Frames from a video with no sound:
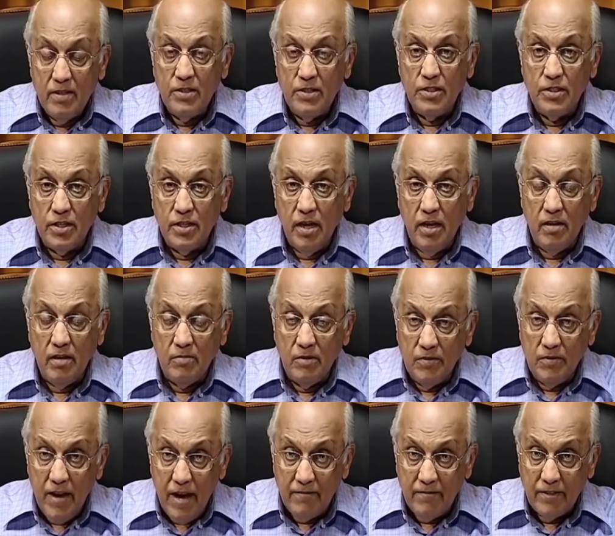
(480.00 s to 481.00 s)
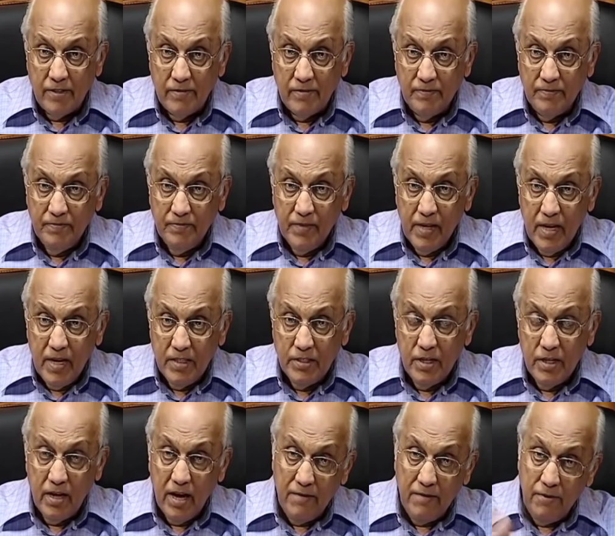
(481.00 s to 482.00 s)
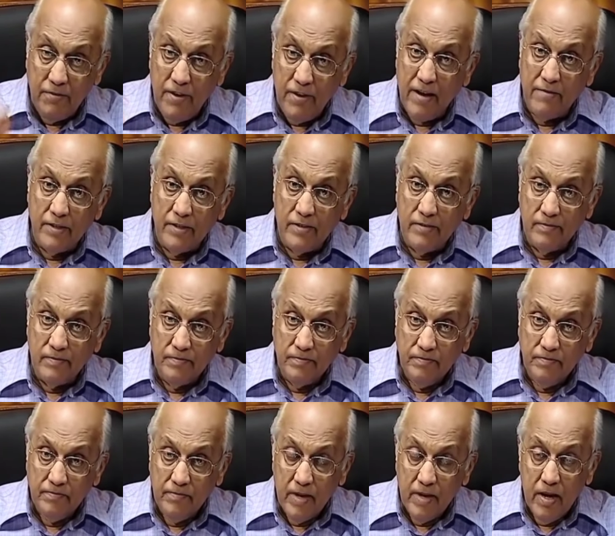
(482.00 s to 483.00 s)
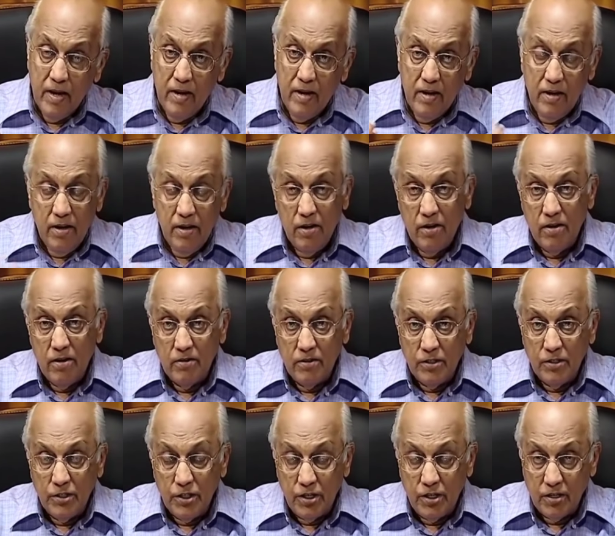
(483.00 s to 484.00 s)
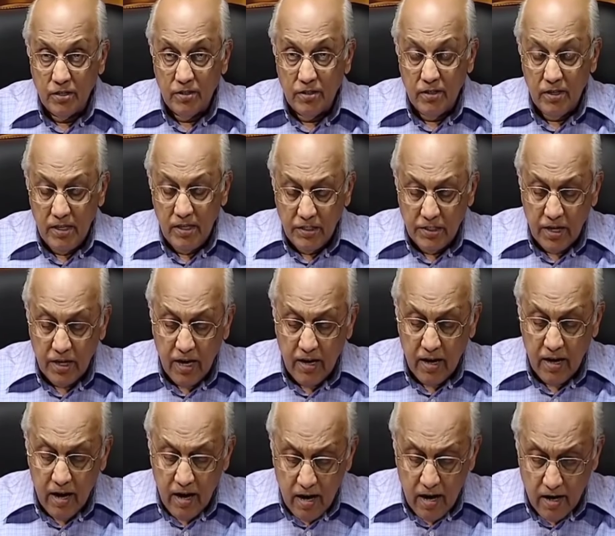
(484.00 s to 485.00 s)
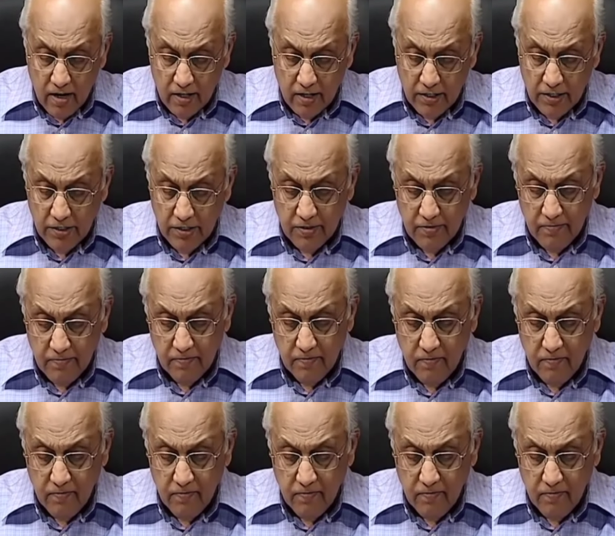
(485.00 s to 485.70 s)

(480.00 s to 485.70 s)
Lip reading: This is the kingdom of heaven. It's the life of heaven here on this earth, inside our hearts.